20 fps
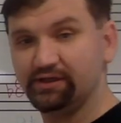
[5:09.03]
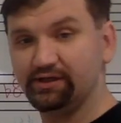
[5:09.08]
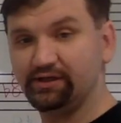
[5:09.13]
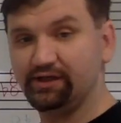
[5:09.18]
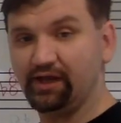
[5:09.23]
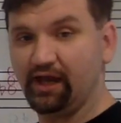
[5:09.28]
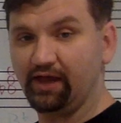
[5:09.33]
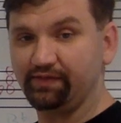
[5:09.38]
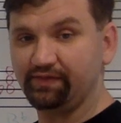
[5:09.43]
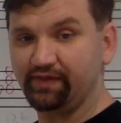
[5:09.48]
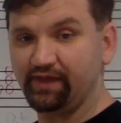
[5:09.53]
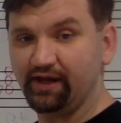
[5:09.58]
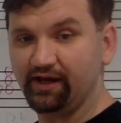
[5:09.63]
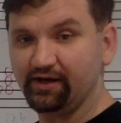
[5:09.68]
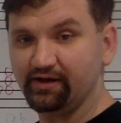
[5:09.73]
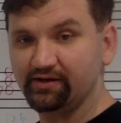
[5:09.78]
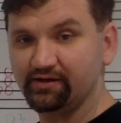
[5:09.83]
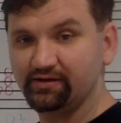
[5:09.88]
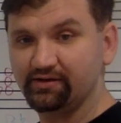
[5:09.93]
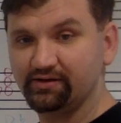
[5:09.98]
not there.
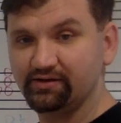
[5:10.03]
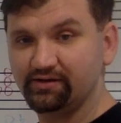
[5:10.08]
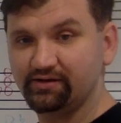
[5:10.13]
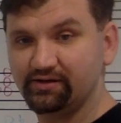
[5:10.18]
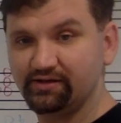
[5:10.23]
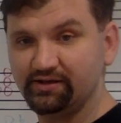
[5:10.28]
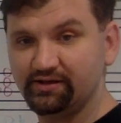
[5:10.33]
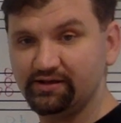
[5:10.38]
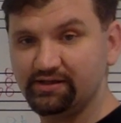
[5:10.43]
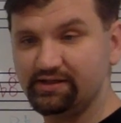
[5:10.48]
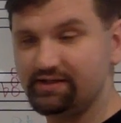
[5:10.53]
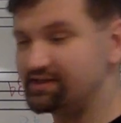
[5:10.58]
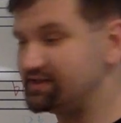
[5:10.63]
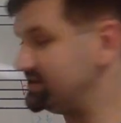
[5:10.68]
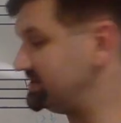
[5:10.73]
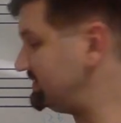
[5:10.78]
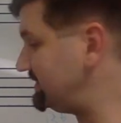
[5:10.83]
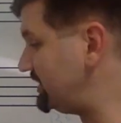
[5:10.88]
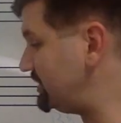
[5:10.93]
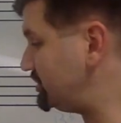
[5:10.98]

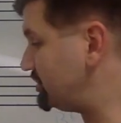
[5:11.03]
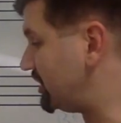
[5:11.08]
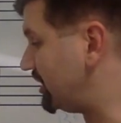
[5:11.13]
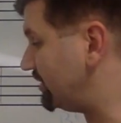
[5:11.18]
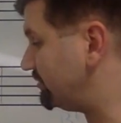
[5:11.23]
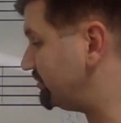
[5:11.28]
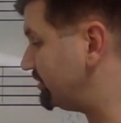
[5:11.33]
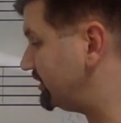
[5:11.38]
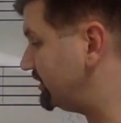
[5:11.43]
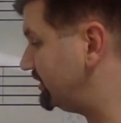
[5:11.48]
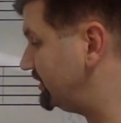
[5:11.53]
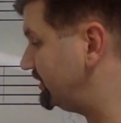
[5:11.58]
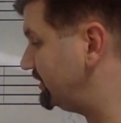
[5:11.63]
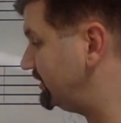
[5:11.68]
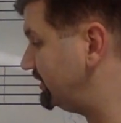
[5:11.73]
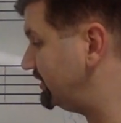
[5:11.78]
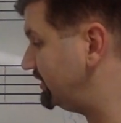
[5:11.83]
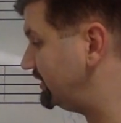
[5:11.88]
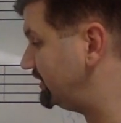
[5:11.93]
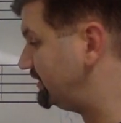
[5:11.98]
C sharp,
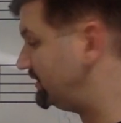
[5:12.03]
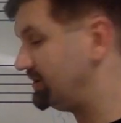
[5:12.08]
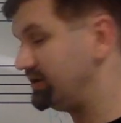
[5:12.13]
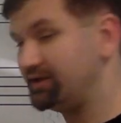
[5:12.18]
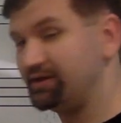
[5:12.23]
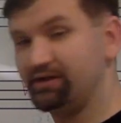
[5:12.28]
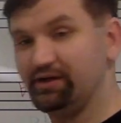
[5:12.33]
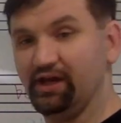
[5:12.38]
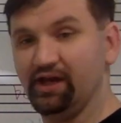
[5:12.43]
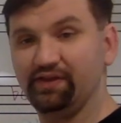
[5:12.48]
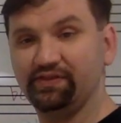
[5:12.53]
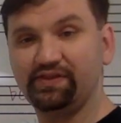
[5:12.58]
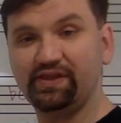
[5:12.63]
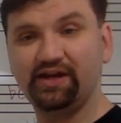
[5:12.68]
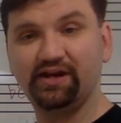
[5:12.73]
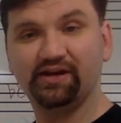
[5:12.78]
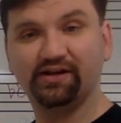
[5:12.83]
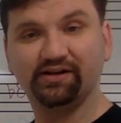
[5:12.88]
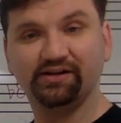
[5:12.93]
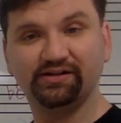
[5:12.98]
not
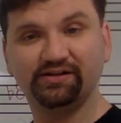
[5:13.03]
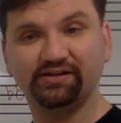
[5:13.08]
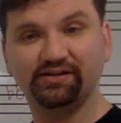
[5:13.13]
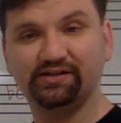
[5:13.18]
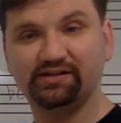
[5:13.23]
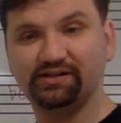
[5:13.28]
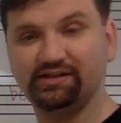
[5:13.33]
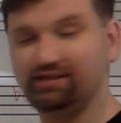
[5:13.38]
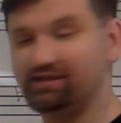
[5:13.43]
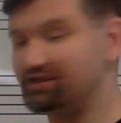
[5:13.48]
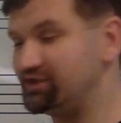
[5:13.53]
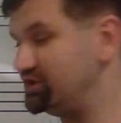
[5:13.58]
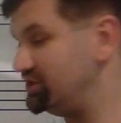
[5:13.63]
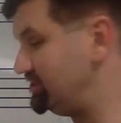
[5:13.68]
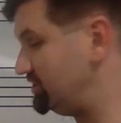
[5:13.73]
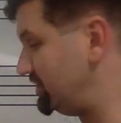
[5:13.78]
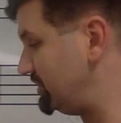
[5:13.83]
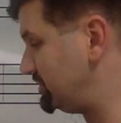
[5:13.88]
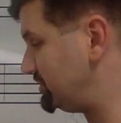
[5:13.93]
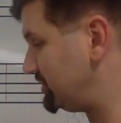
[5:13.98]
there.
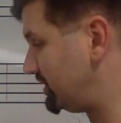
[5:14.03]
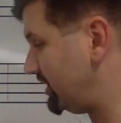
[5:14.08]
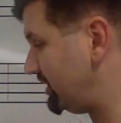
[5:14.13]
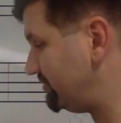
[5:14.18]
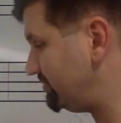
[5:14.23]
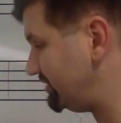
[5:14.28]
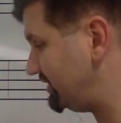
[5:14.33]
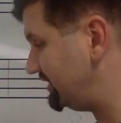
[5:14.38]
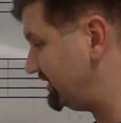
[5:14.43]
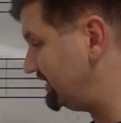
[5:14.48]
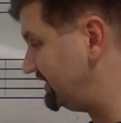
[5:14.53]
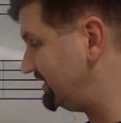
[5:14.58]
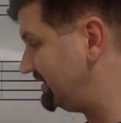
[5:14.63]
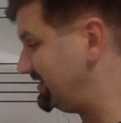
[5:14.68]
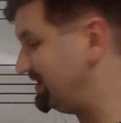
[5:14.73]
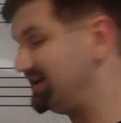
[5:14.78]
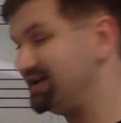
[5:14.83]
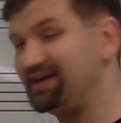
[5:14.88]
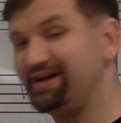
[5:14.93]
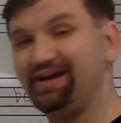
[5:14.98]
G sharp,
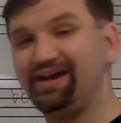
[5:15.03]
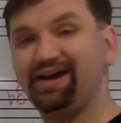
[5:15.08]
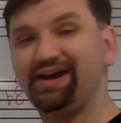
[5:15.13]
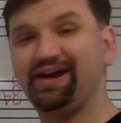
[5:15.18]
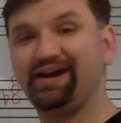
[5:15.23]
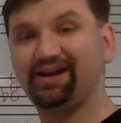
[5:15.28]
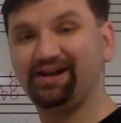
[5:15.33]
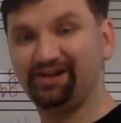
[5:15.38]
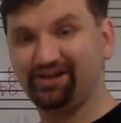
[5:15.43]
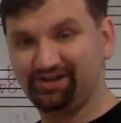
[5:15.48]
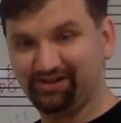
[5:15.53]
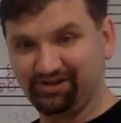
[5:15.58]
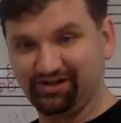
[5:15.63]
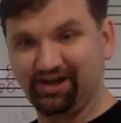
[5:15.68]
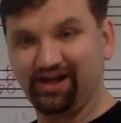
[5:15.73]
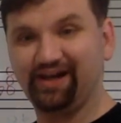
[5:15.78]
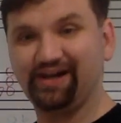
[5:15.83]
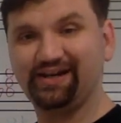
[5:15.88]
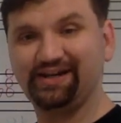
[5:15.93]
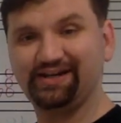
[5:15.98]

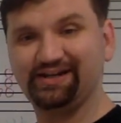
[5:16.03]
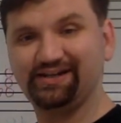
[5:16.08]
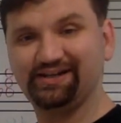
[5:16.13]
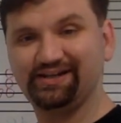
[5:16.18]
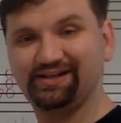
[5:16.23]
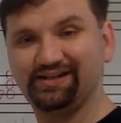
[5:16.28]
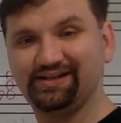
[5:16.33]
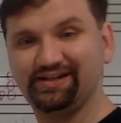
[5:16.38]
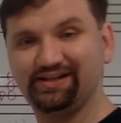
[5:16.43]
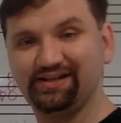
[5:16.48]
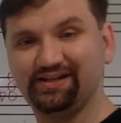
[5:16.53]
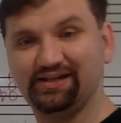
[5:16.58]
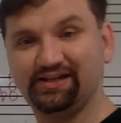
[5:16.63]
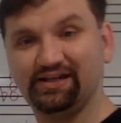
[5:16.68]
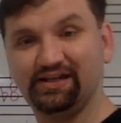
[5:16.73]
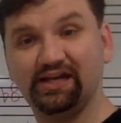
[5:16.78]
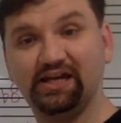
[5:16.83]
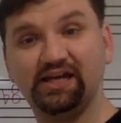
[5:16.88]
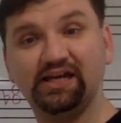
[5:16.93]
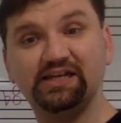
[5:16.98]
got it.
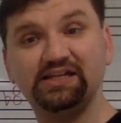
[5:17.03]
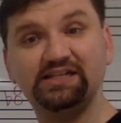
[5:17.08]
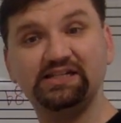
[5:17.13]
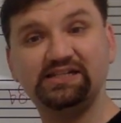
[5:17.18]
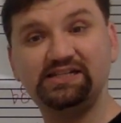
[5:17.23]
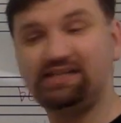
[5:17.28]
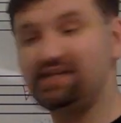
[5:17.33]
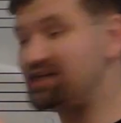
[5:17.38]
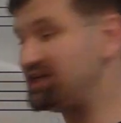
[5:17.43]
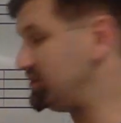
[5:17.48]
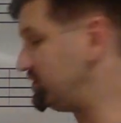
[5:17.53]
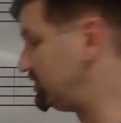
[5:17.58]
D